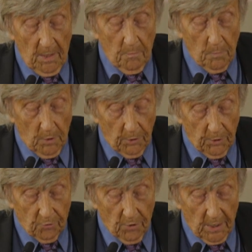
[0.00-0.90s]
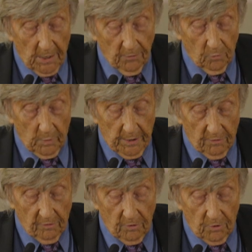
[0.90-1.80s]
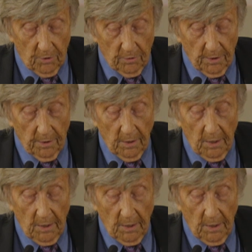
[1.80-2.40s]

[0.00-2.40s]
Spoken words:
Murder trials were instituted